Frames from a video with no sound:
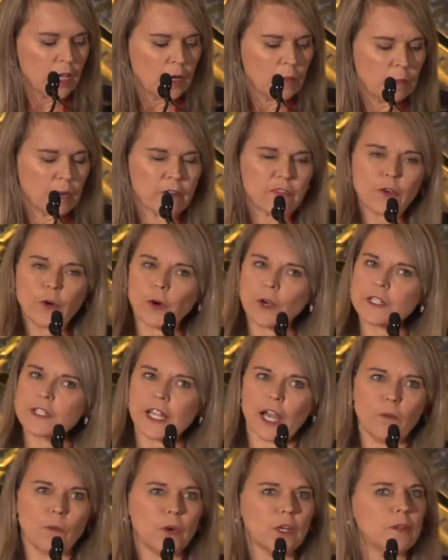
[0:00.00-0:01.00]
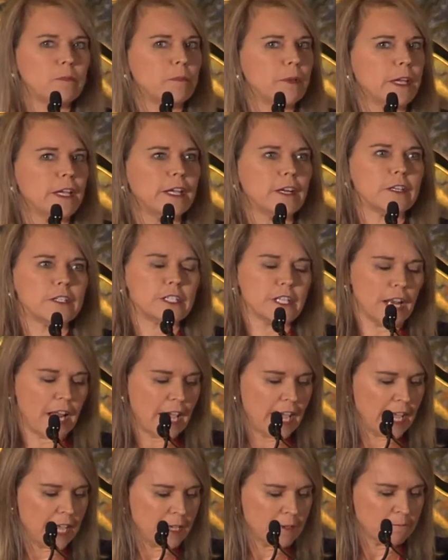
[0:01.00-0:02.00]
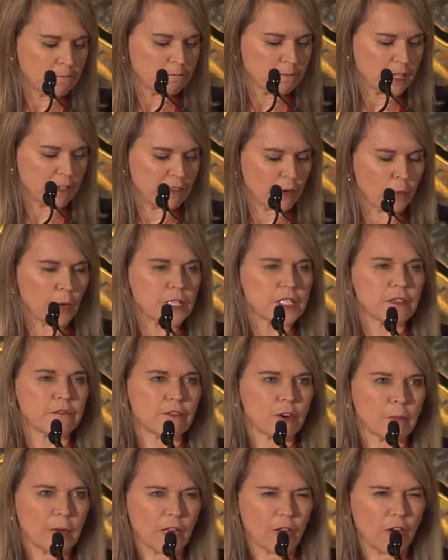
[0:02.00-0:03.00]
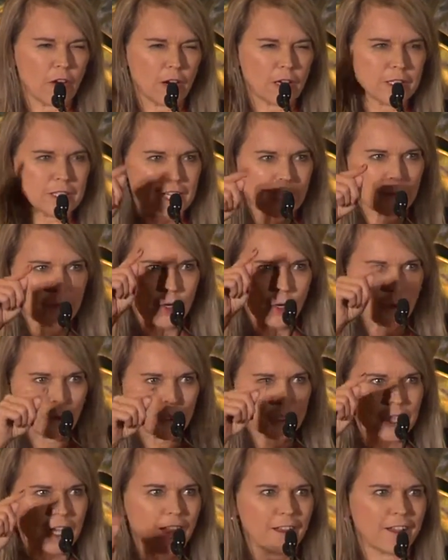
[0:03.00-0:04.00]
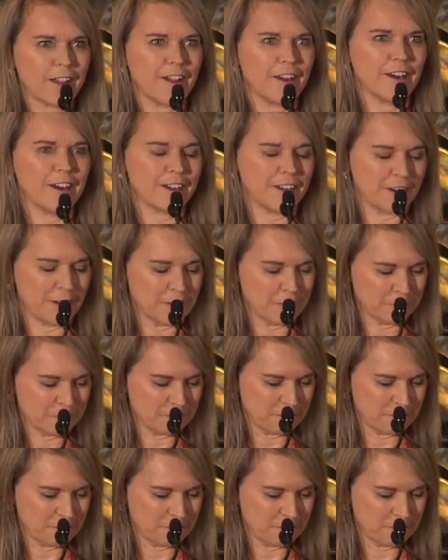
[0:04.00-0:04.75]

But of course, I wouldn't be here today if it wasn't for my longtime coach, Alec Gardner.